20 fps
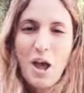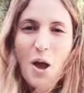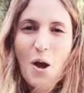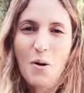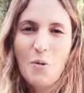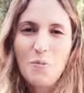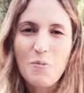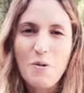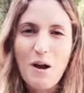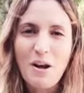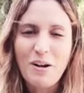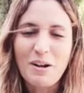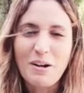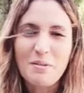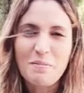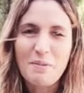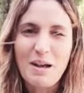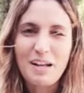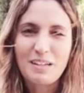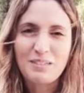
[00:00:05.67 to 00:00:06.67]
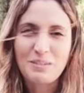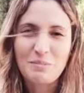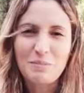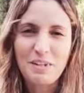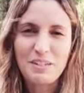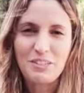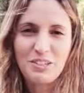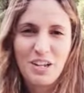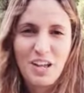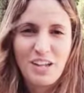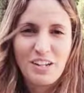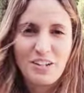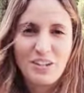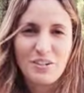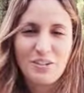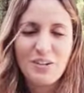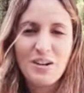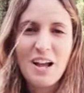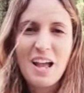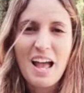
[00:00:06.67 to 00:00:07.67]
welcome back to my
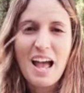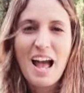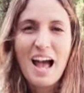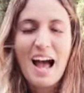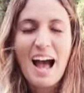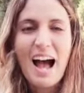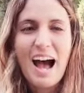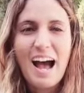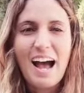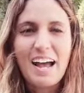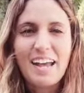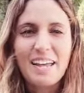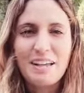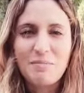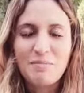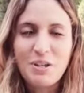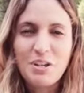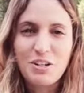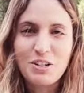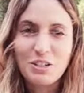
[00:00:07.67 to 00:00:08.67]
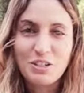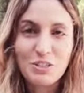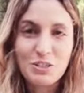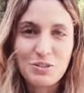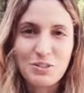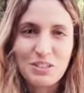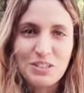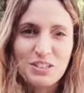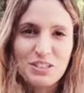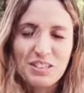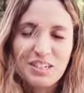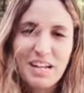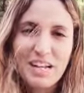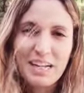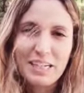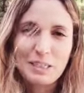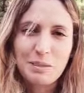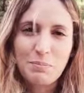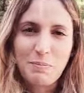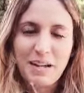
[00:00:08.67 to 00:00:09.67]
channel. I am here sooner than I
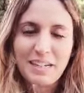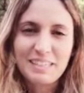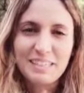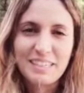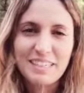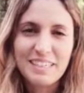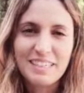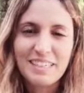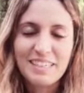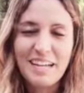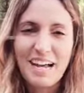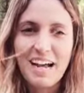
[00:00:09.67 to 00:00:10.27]
expected.